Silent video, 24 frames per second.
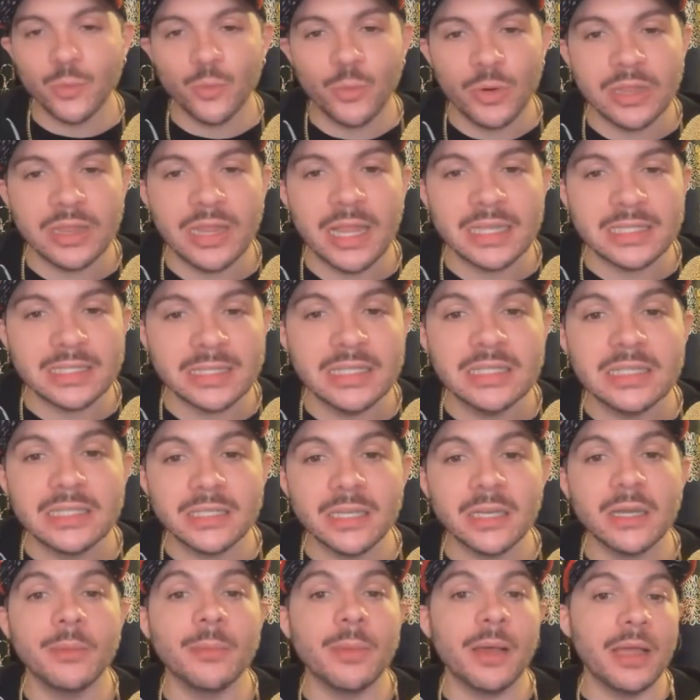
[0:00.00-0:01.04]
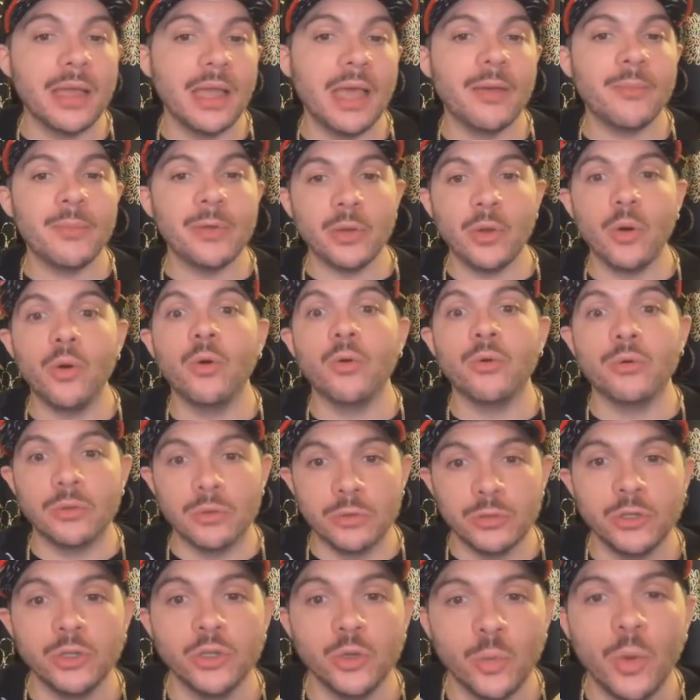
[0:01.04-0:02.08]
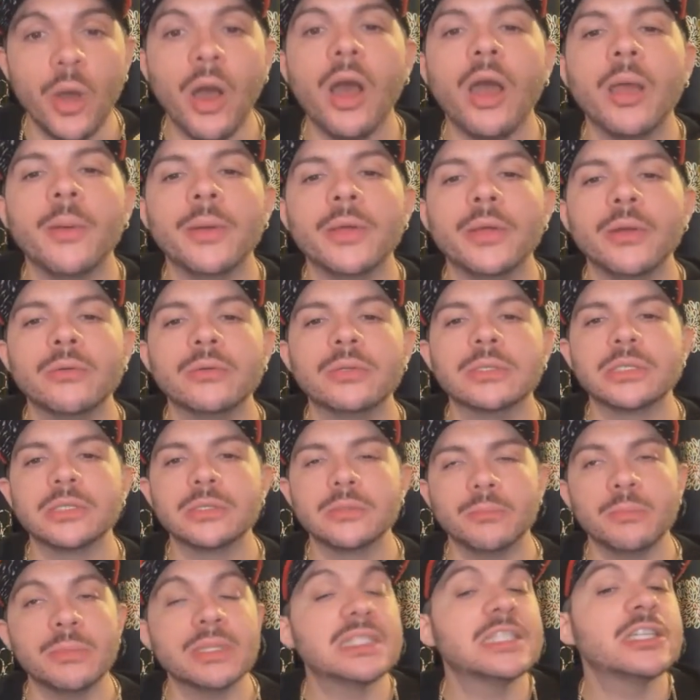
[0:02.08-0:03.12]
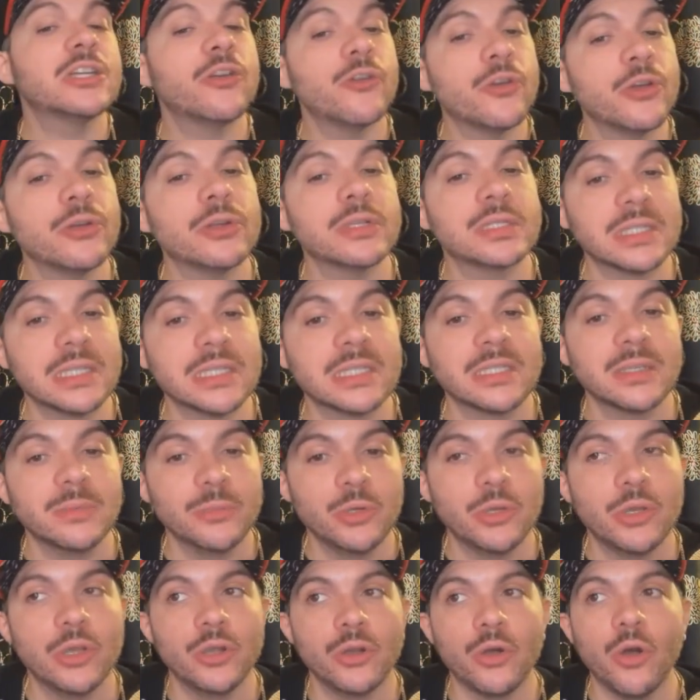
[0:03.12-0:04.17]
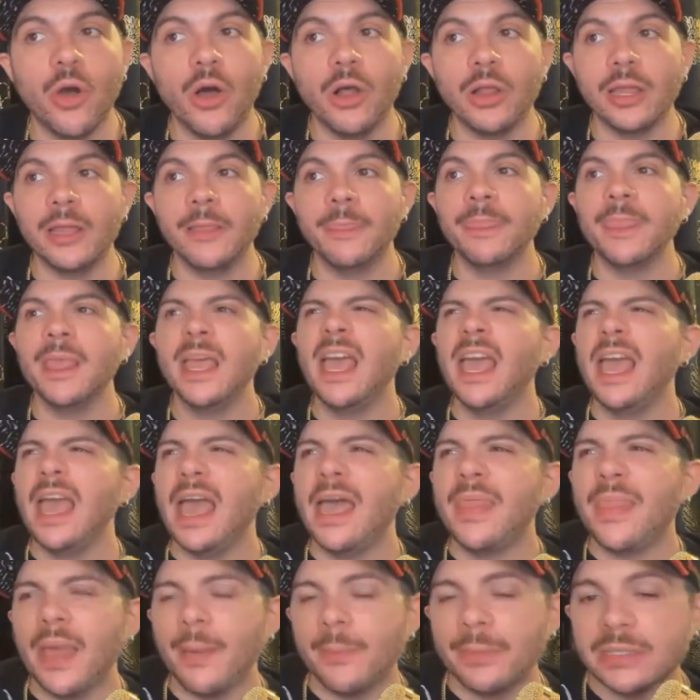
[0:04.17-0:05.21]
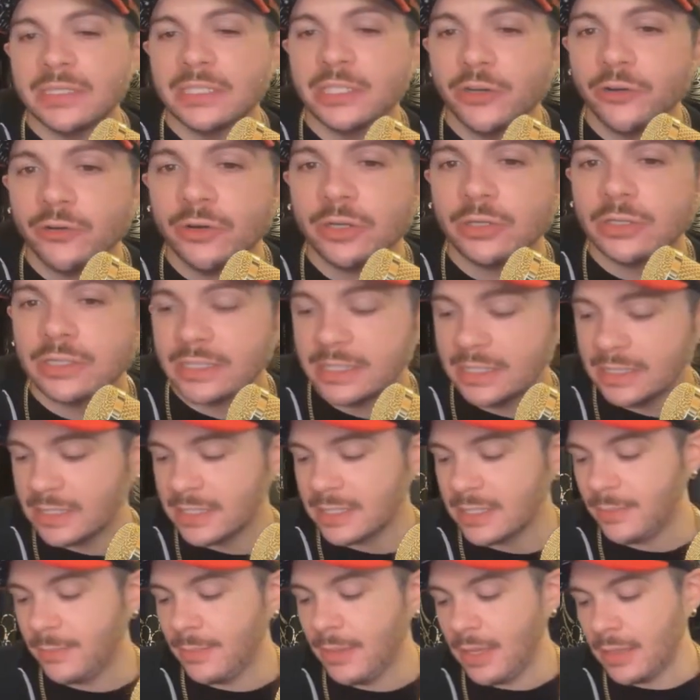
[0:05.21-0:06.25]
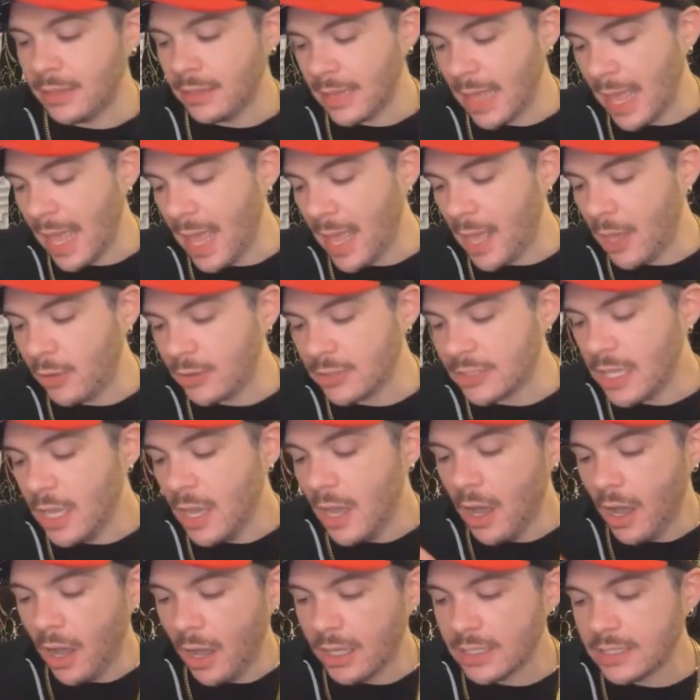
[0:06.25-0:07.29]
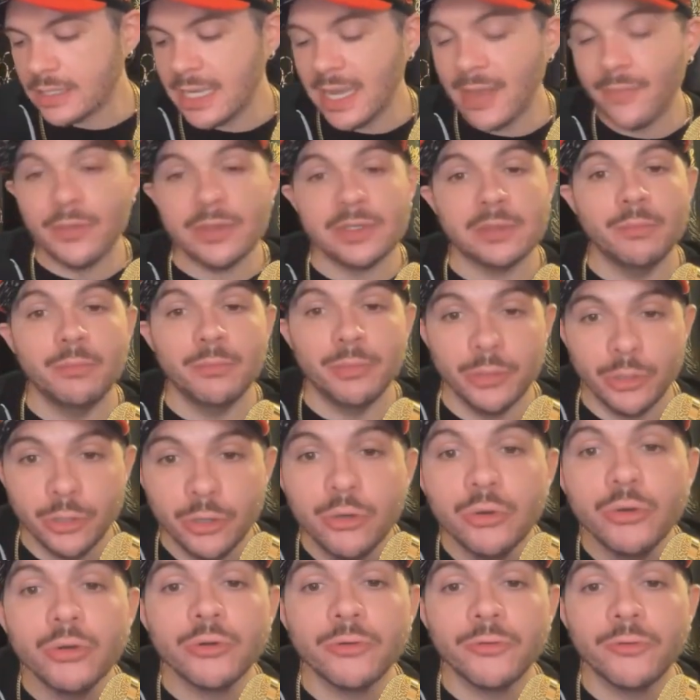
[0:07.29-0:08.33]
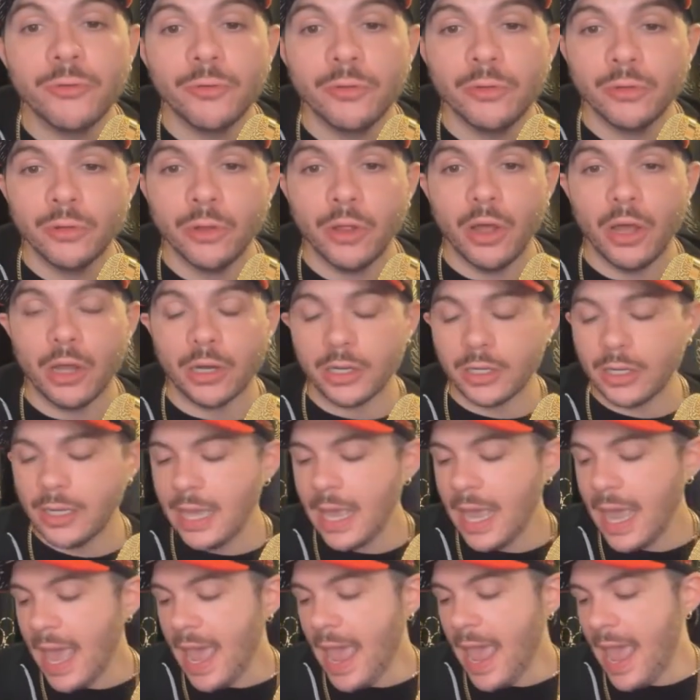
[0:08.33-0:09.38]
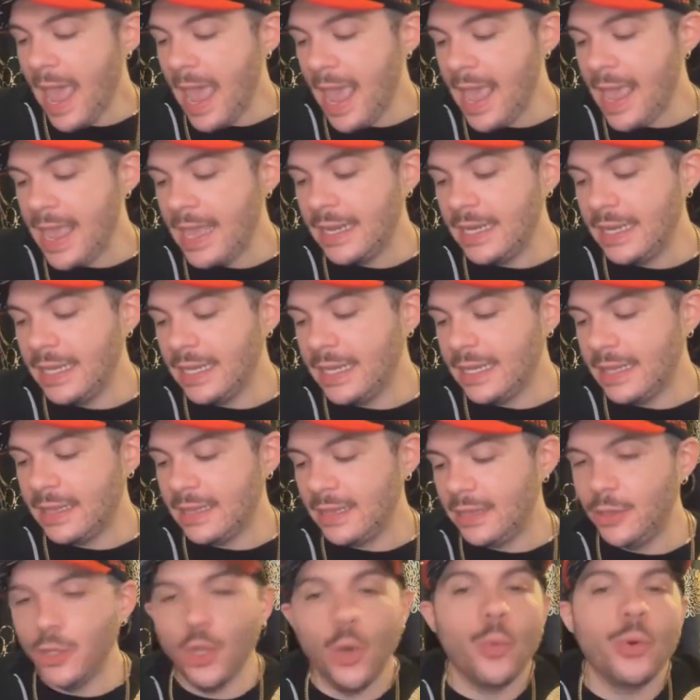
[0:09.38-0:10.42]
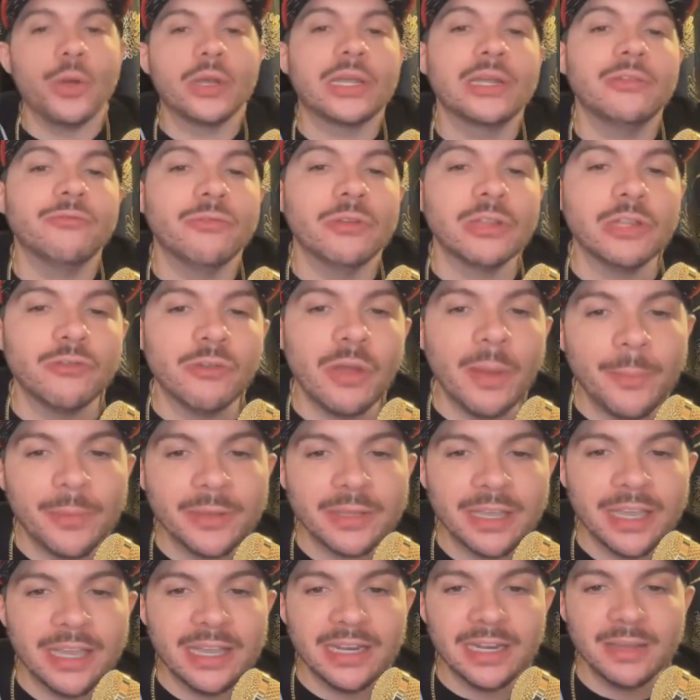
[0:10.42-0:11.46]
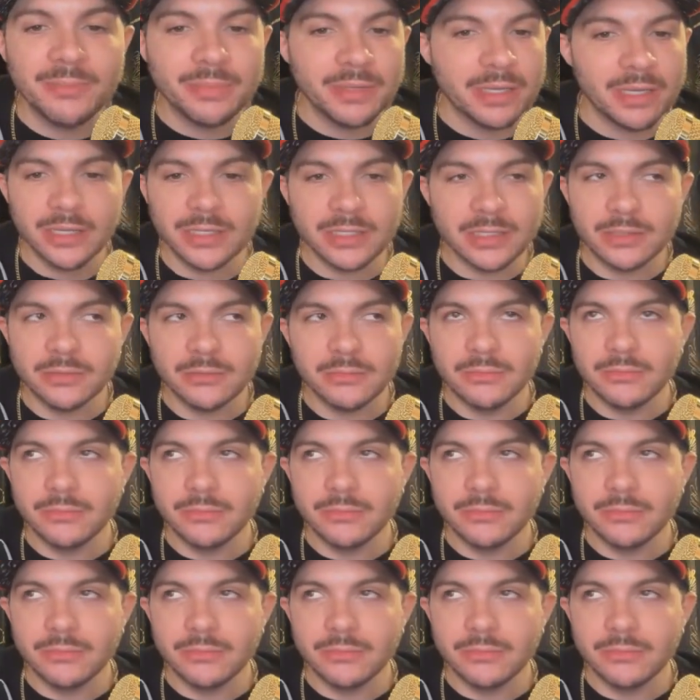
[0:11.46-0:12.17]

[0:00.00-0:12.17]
with that system, I have my own UI, my own material system, you can call it. And that material system allows us to have this beautiful look. And no one can really replicate it because